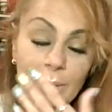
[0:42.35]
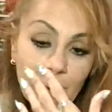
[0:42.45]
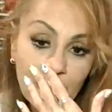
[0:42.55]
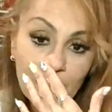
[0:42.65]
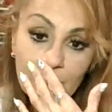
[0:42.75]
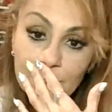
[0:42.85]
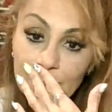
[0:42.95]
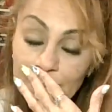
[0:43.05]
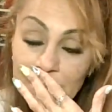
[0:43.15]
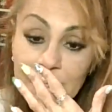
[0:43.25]
Uh, I've
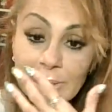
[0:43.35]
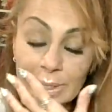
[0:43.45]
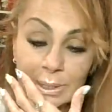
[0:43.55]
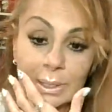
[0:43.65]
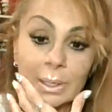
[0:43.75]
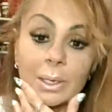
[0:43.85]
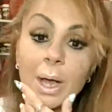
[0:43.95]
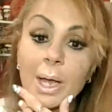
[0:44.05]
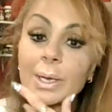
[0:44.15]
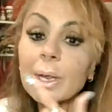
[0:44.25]
been sneezing a
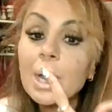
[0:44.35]
lot.